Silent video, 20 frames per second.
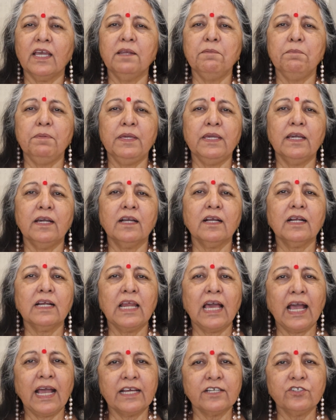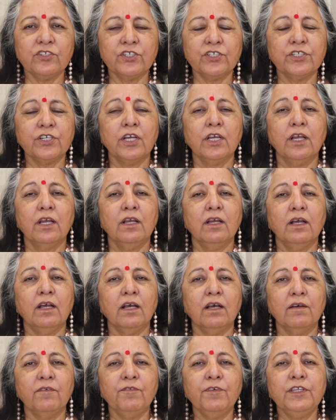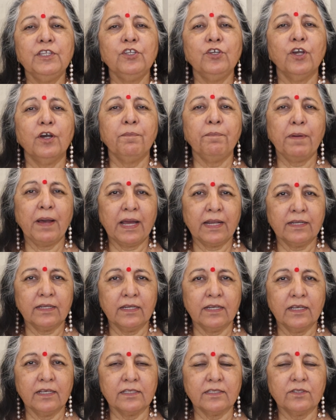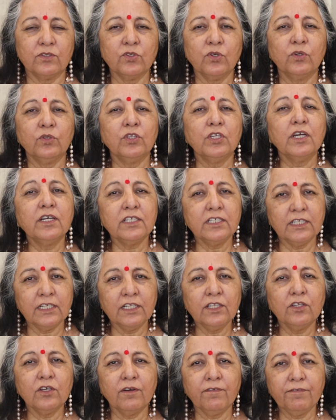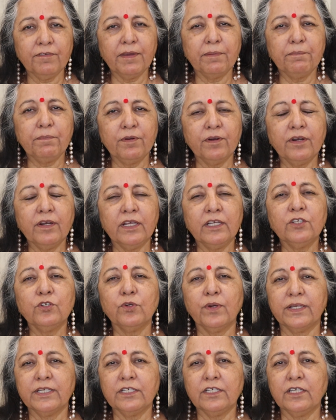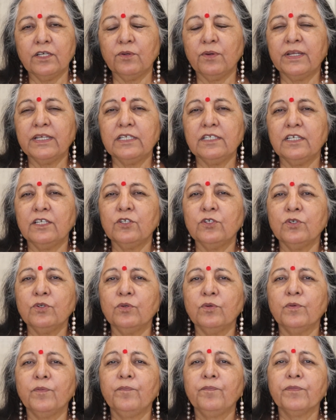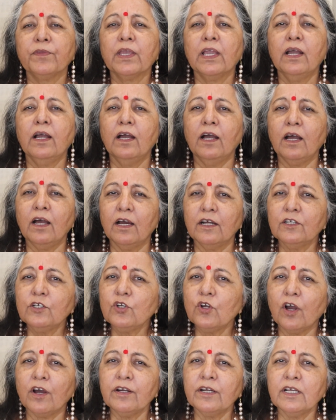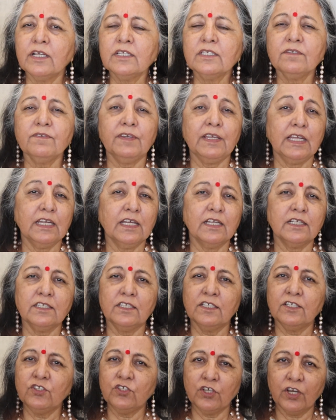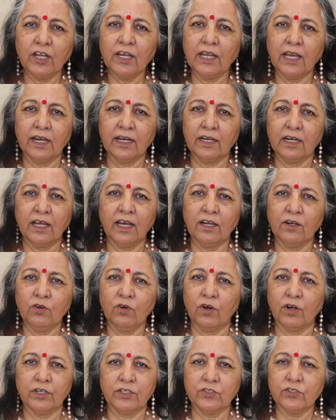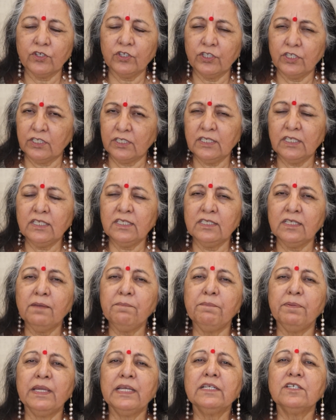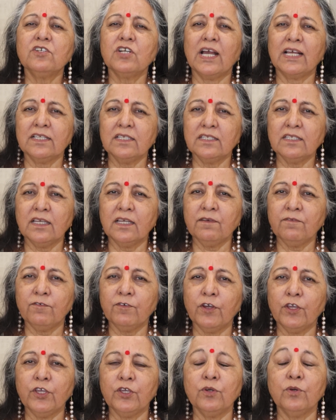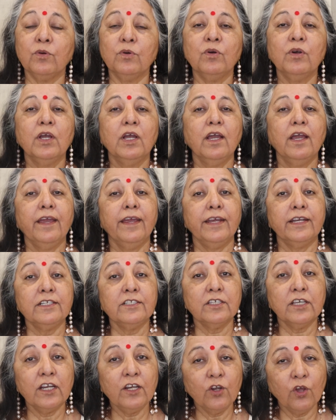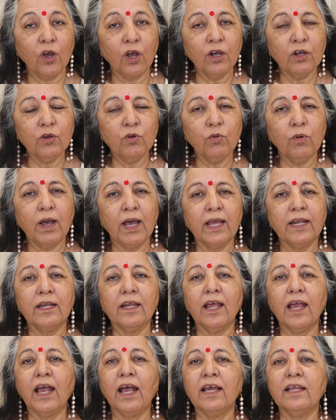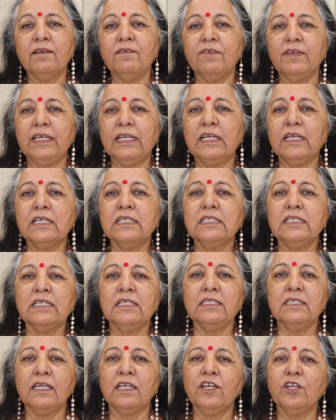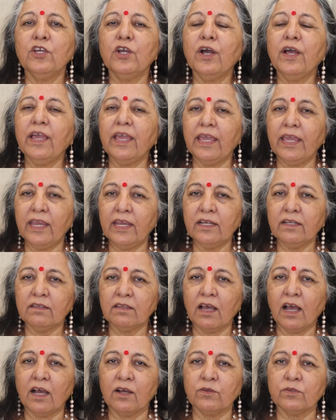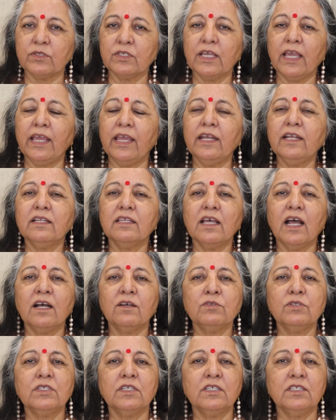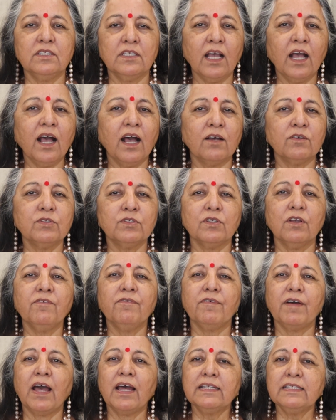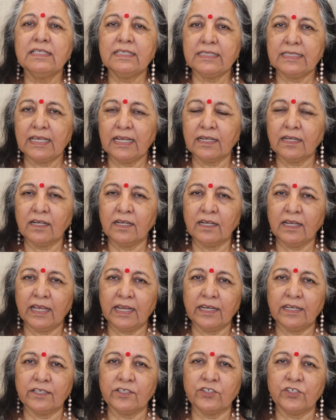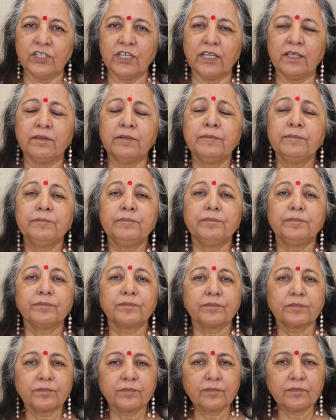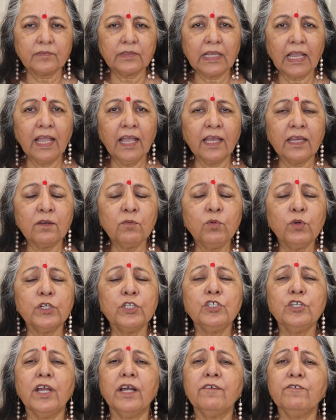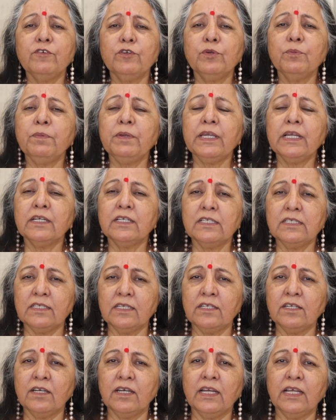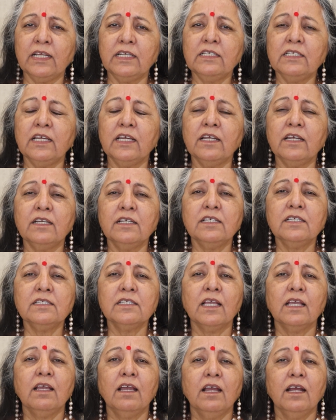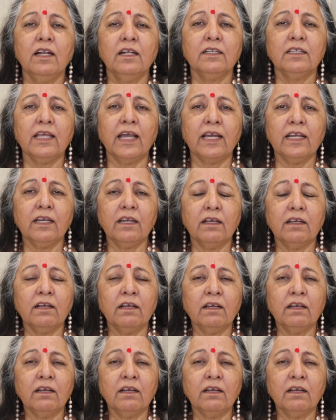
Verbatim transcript: can be a clash uh, with your partner. So thirteenth of February twenty twenty-two. Uh, Taurus, Venus is your Lagna Lord. So this is a big transit for you. It's a long one, and Venus is in your eighth house. Eighth house is the house of unsettled energy. And what you have to be considerate here is that,